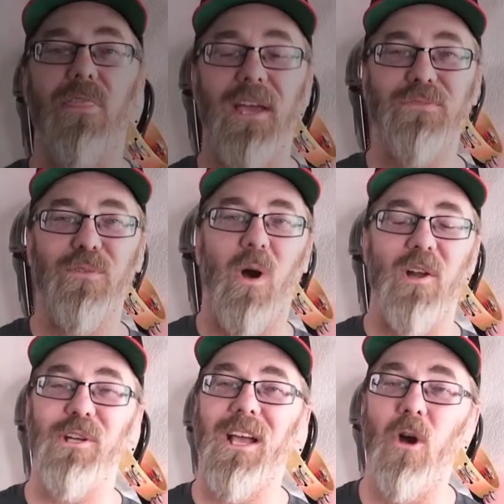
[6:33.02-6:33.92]
Thanks for
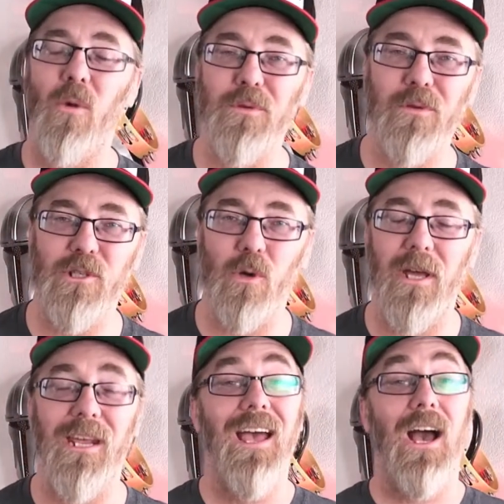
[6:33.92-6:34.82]
watching. I hope you
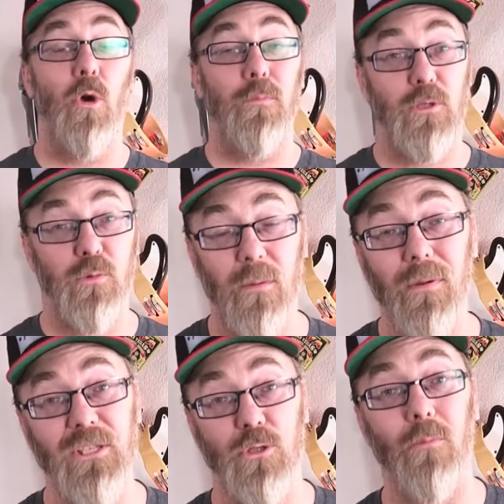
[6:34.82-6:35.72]
enjoyed. I hope you'll swing
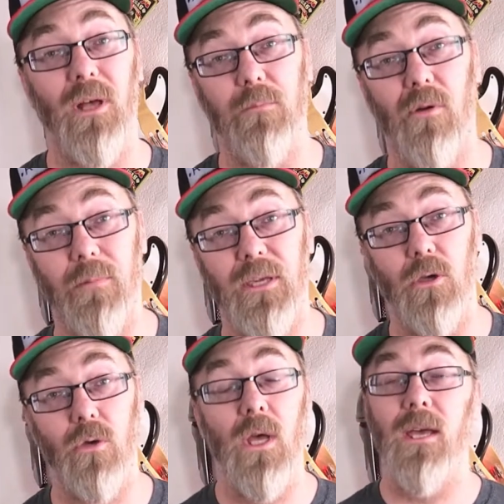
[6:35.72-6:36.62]
by Soul Belly
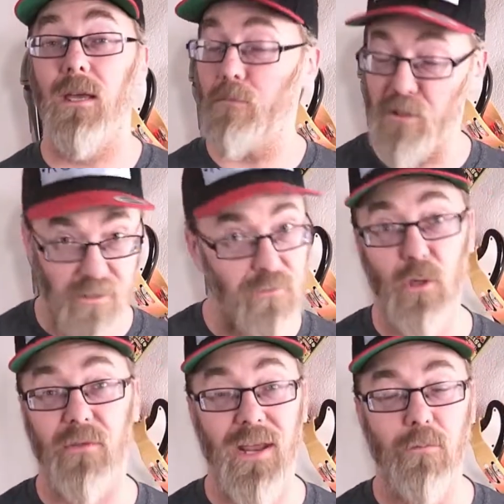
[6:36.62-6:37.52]
Barbecue if
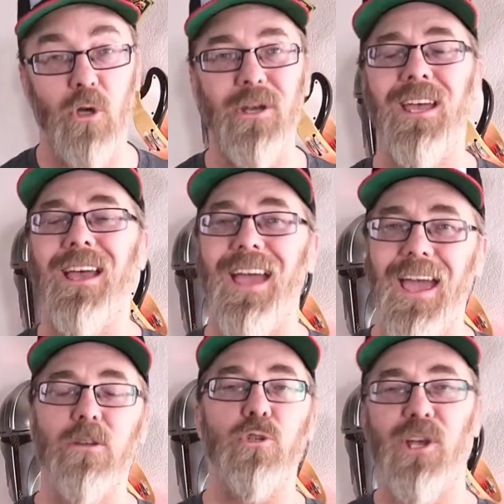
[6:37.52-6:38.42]
you're in the neighborhood,
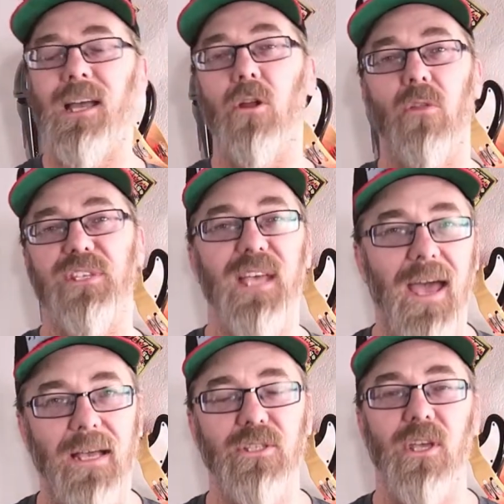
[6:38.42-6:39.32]
and you'll check out all these
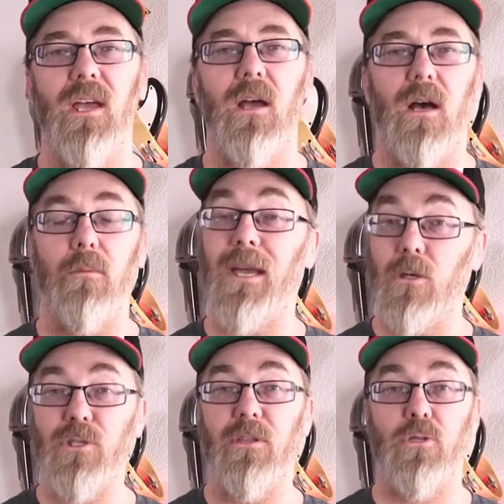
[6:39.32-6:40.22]
acts uh, by
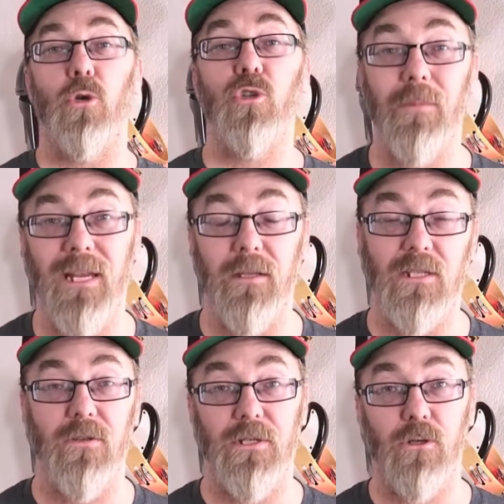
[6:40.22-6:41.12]
using their social media
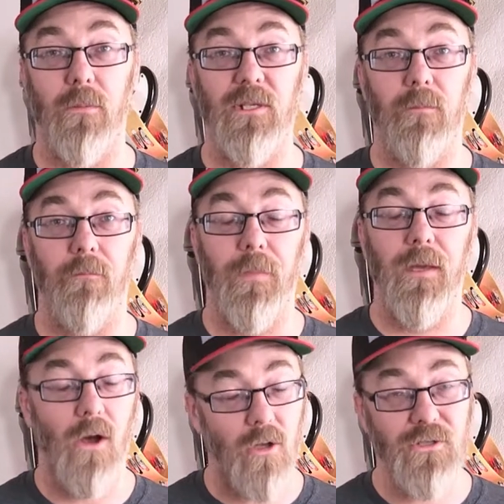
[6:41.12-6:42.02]
links in the description.
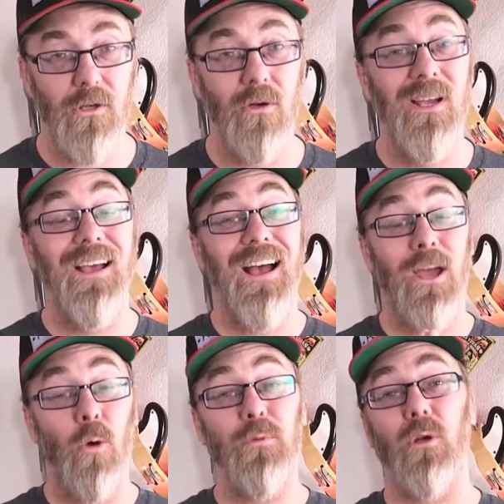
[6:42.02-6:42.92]
Also,
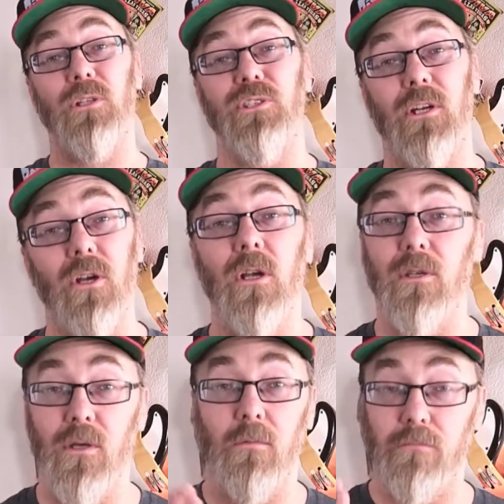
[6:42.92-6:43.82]
I hope you'll consider
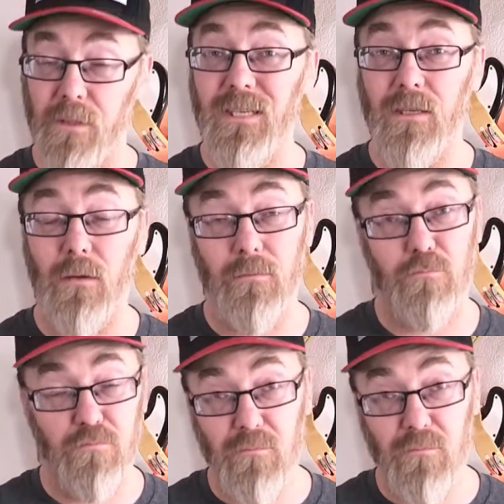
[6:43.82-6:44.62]
being a,